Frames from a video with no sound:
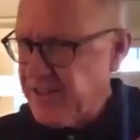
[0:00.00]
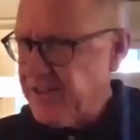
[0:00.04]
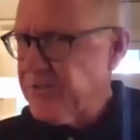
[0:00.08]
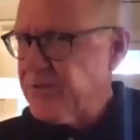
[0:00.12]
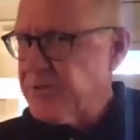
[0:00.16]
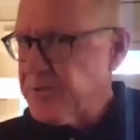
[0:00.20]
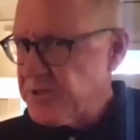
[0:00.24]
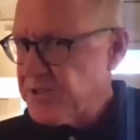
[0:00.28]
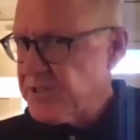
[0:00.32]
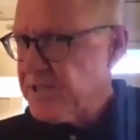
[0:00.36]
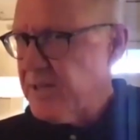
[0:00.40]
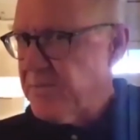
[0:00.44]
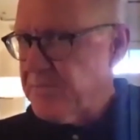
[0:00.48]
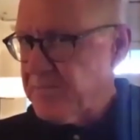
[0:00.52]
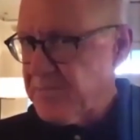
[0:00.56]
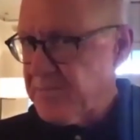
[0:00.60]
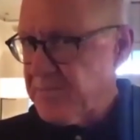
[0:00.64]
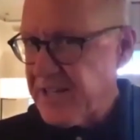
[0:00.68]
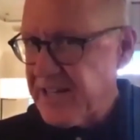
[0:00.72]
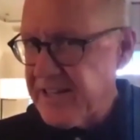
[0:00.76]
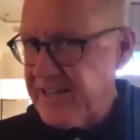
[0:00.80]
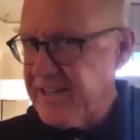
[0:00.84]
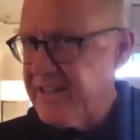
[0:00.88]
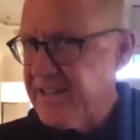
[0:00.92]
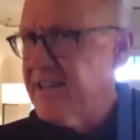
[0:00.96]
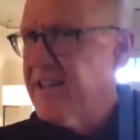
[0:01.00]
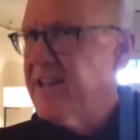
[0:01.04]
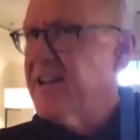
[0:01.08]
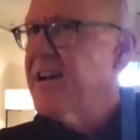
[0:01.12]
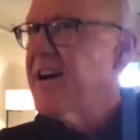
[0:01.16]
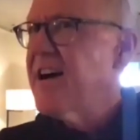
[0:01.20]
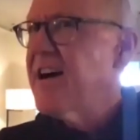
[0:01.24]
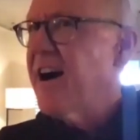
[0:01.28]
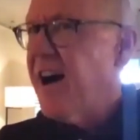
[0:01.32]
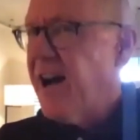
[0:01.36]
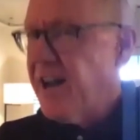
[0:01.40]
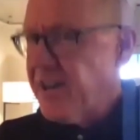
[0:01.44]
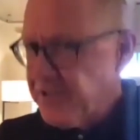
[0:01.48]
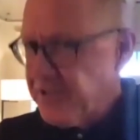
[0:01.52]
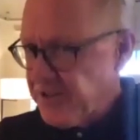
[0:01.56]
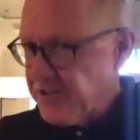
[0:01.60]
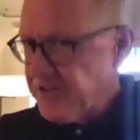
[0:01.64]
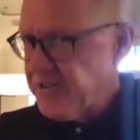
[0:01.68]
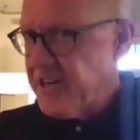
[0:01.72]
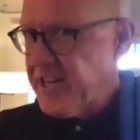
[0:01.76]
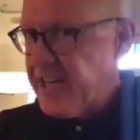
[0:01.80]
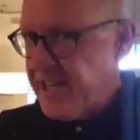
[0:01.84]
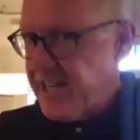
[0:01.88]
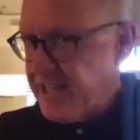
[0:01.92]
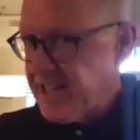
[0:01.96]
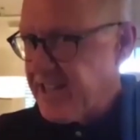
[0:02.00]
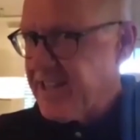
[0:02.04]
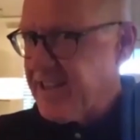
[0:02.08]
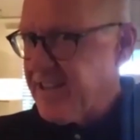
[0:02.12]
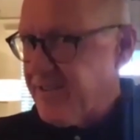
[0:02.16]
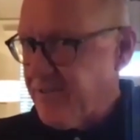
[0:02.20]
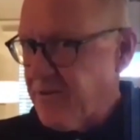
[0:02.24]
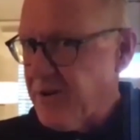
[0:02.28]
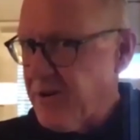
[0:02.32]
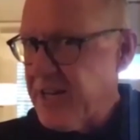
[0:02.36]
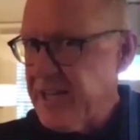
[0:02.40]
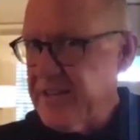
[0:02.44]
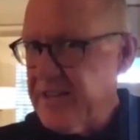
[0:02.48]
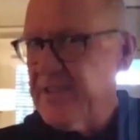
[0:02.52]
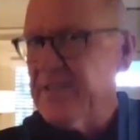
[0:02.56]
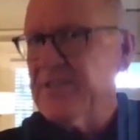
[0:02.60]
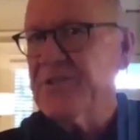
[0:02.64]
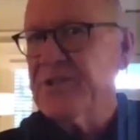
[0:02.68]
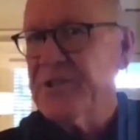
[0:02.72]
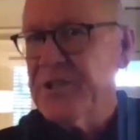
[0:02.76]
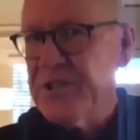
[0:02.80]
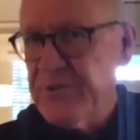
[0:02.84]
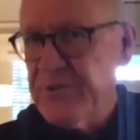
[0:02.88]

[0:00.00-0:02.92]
was something underneath the way that she